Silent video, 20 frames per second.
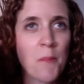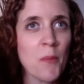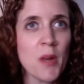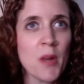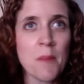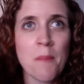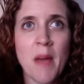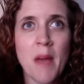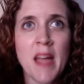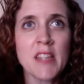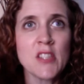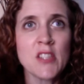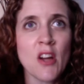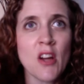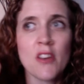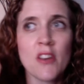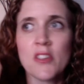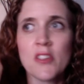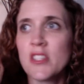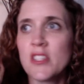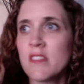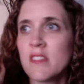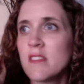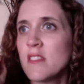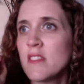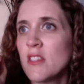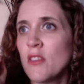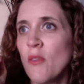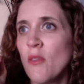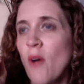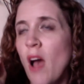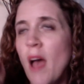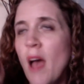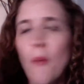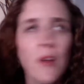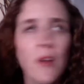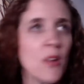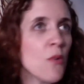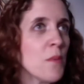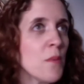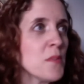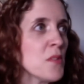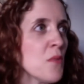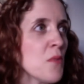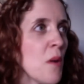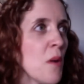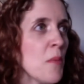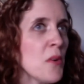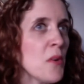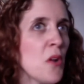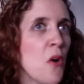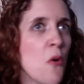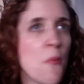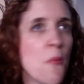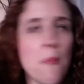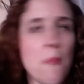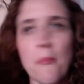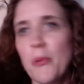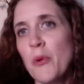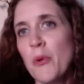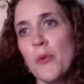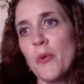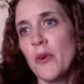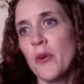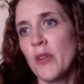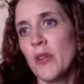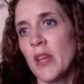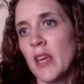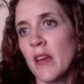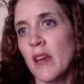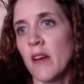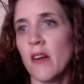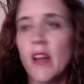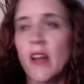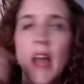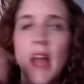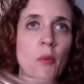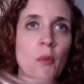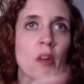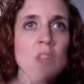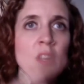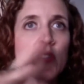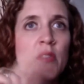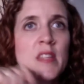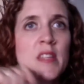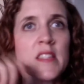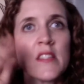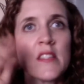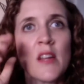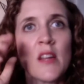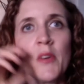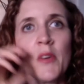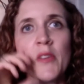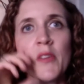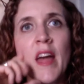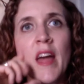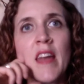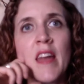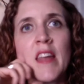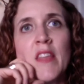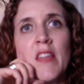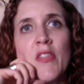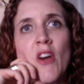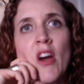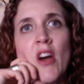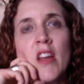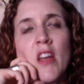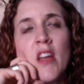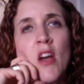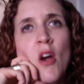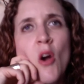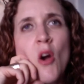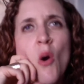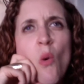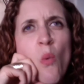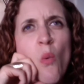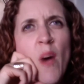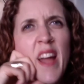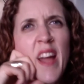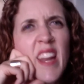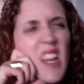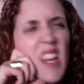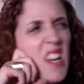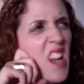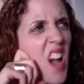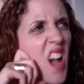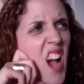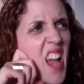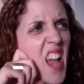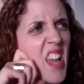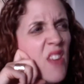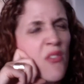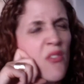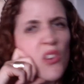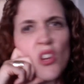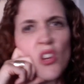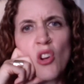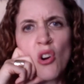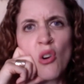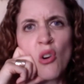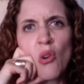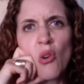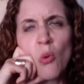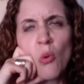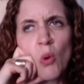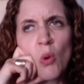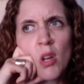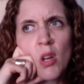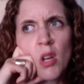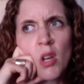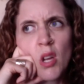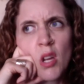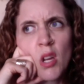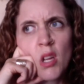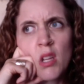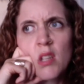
my daughter just, I want to go up to Robert Hope Pool here, and I want to do this and I want to do that. And I thought, why didn't I ever go? I